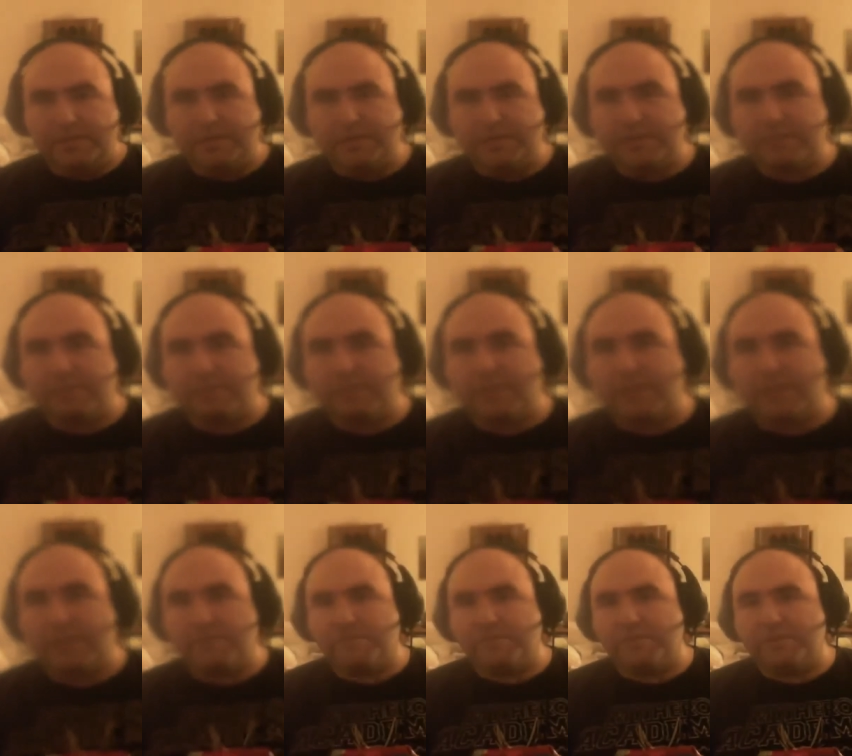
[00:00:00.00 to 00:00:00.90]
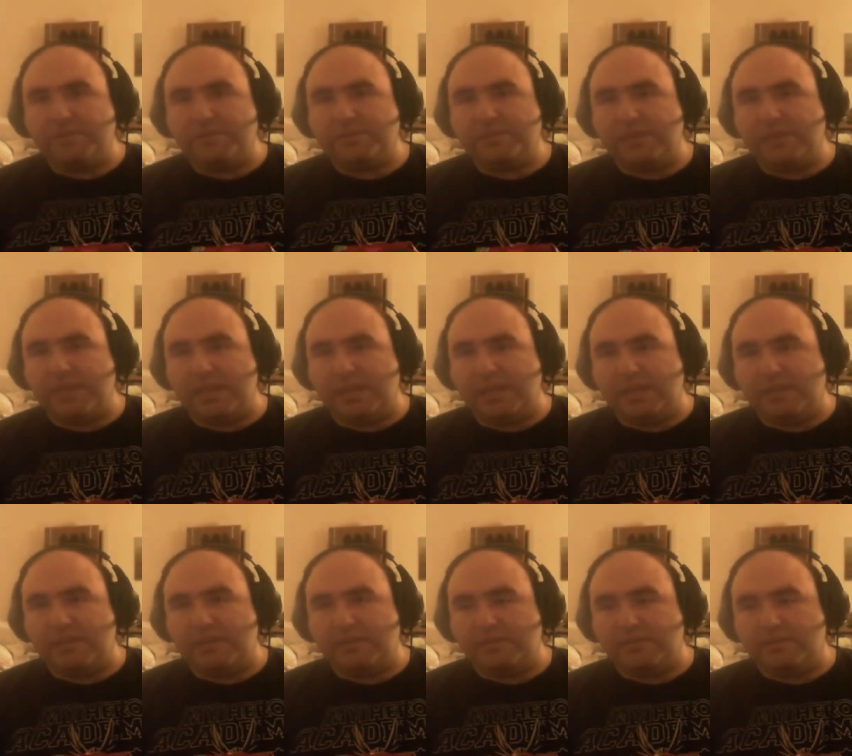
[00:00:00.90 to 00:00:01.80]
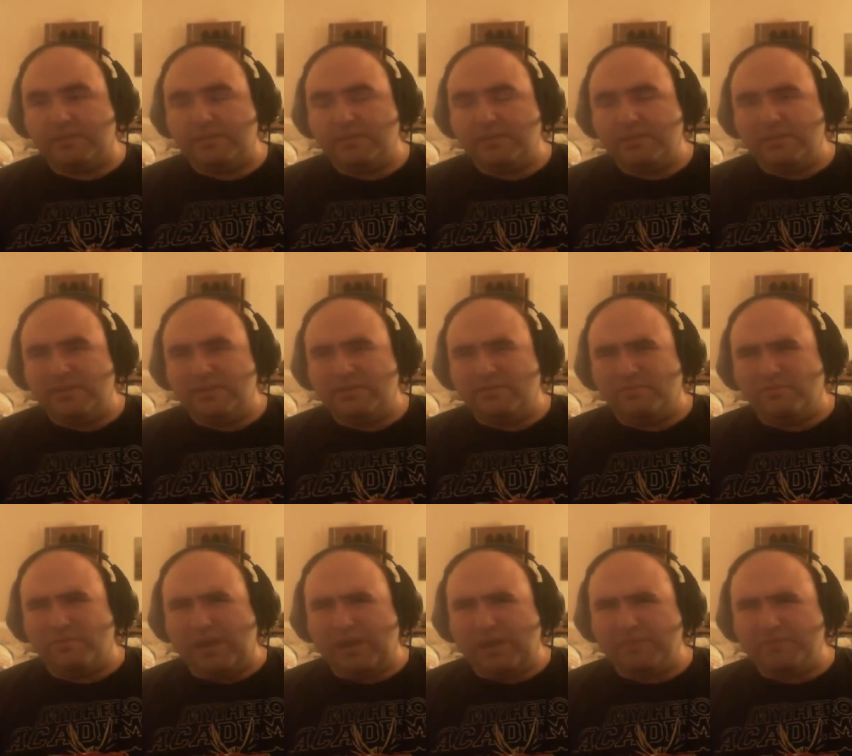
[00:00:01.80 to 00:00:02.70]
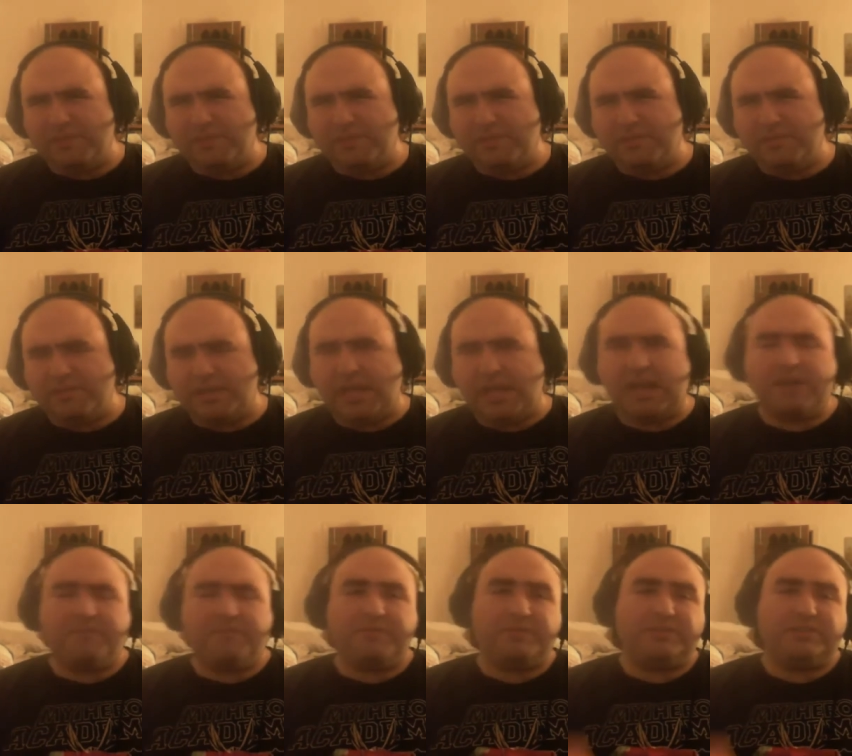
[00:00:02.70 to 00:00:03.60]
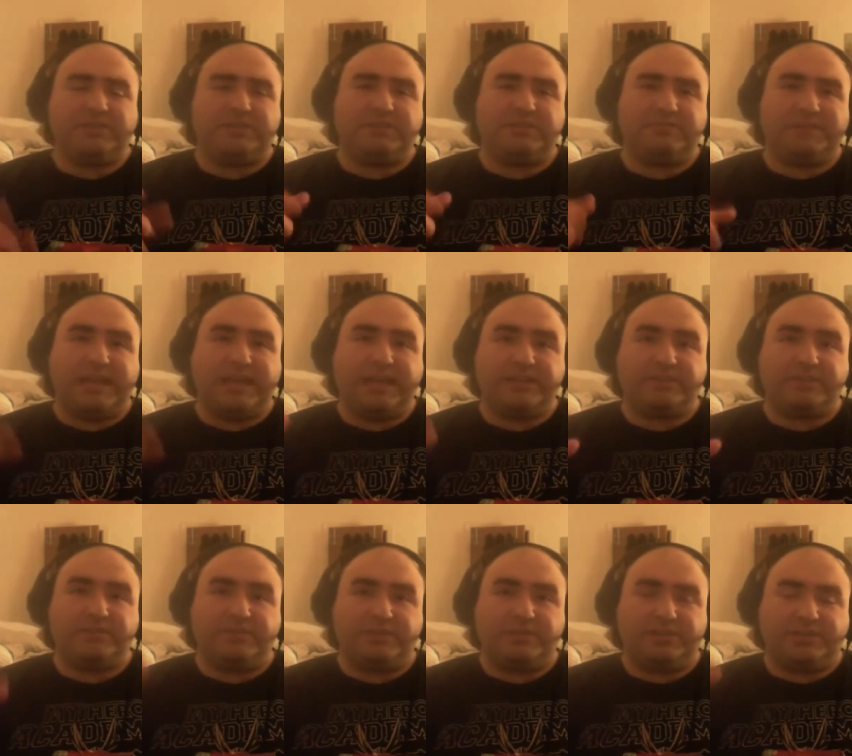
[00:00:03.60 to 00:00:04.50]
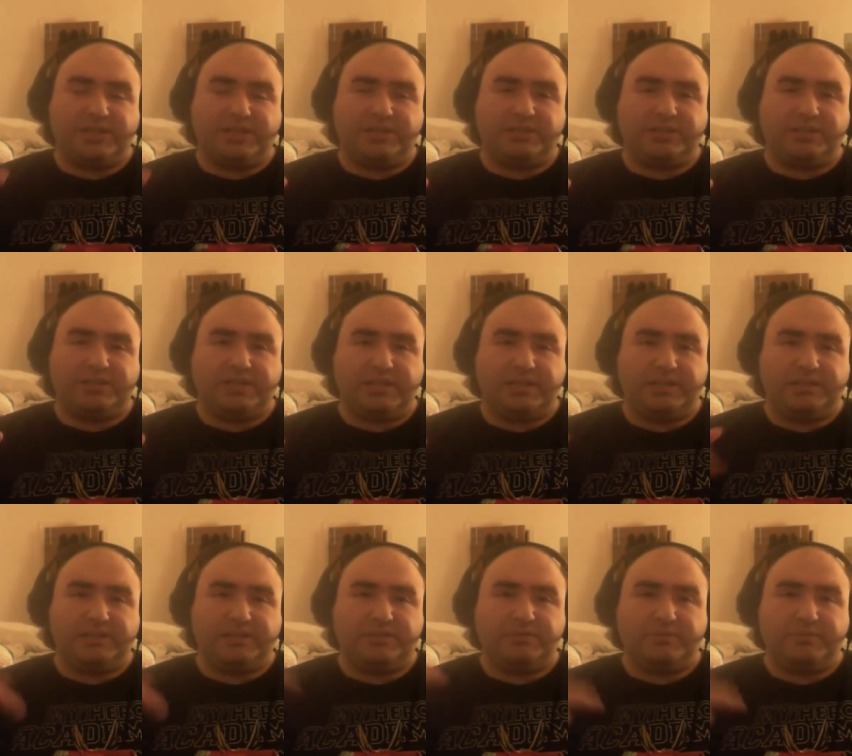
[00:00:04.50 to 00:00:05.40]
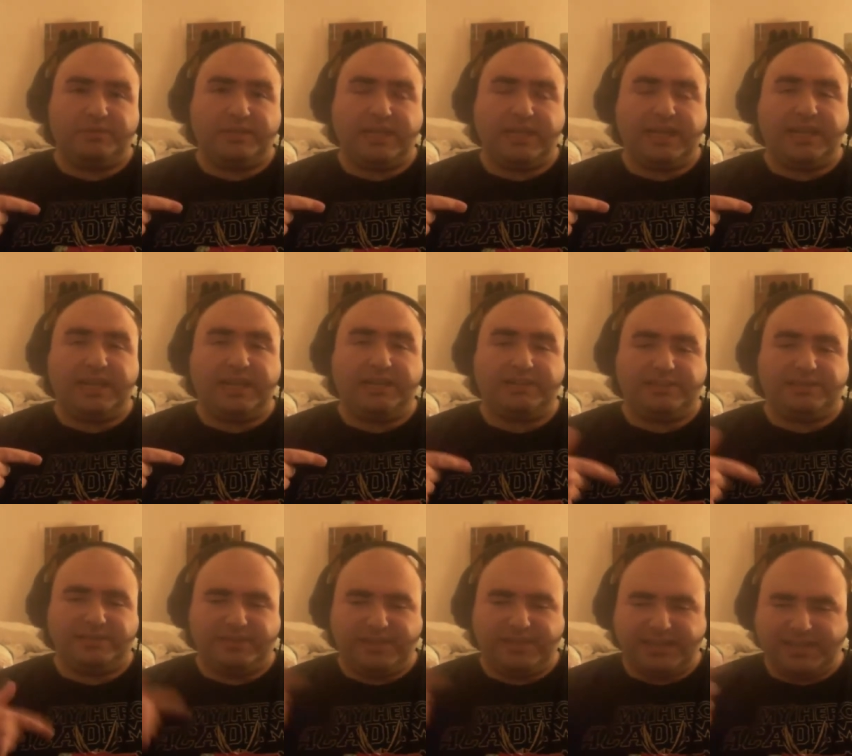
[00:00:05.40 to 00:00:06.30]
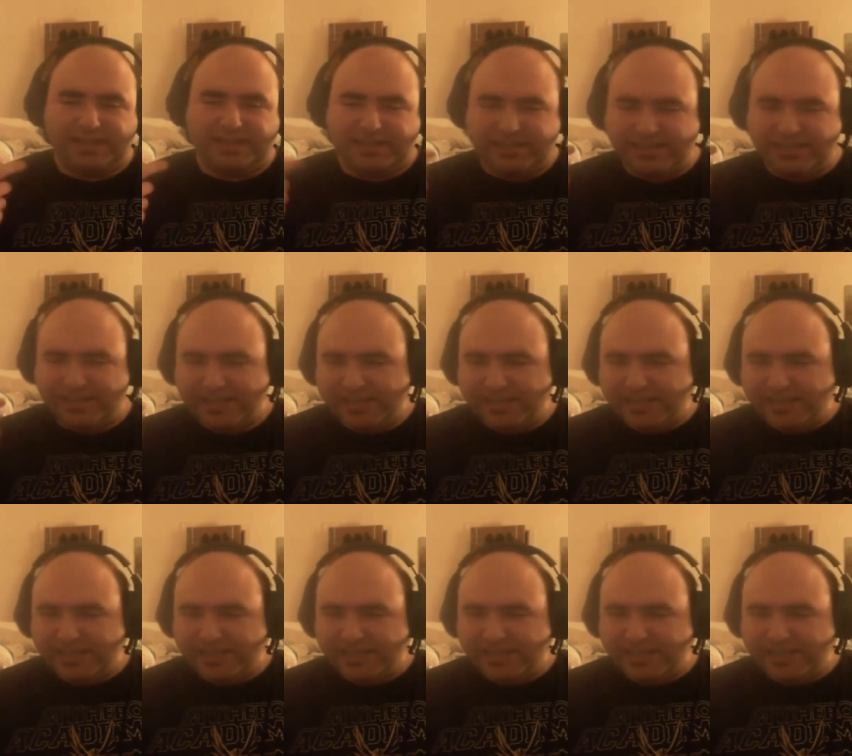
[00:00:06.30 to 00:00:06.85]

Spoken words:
This one kind of feels like wiring? Kind of feels like some extra extension things that you would get, actually.